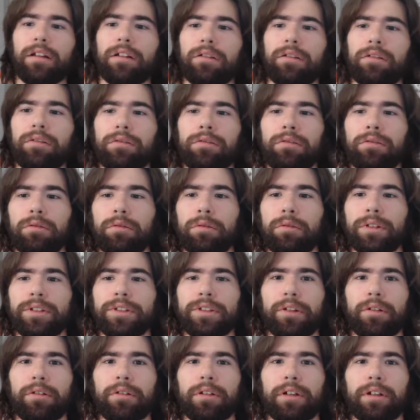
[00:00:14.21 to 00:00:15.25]
What's
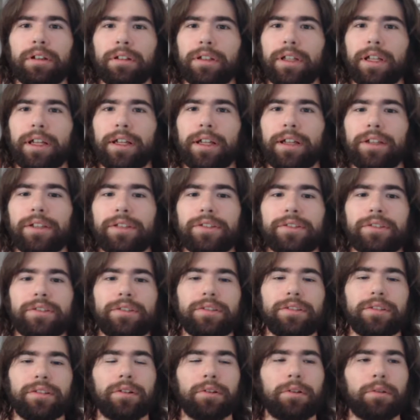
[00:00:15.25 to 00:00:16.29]
going on, guys?
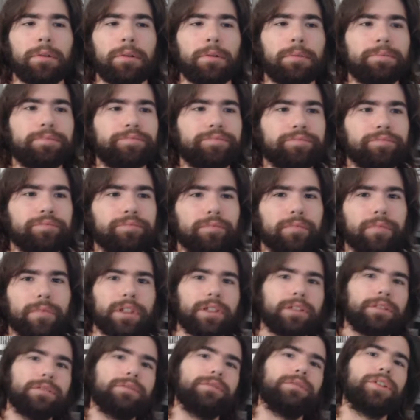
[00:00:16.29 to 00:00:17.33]
So,
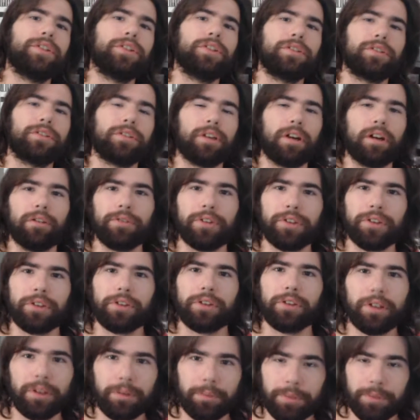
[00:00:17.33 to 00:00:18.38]
this is obviously
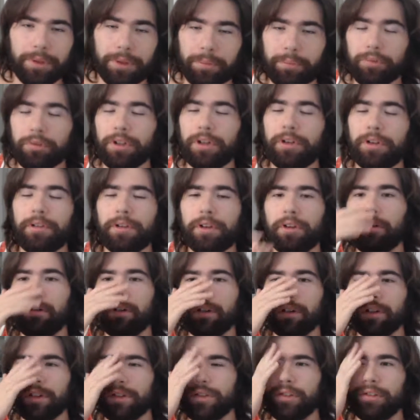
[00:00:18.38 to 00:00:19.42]
going to be
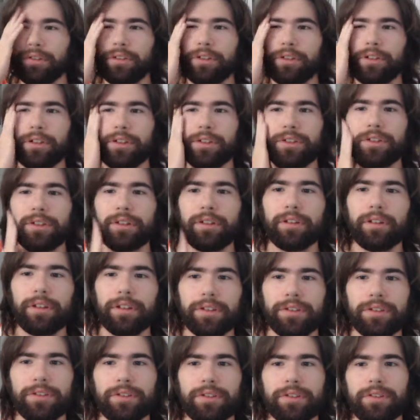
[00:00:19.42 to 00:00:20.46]
pre-recorded, so you can see
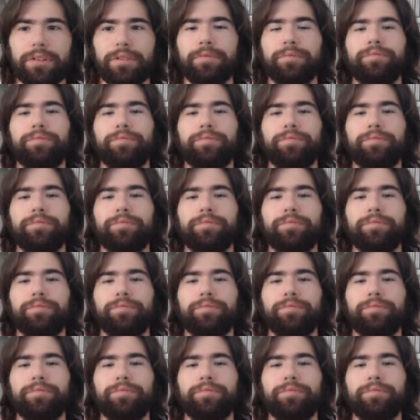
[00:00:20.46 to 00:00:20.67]
this,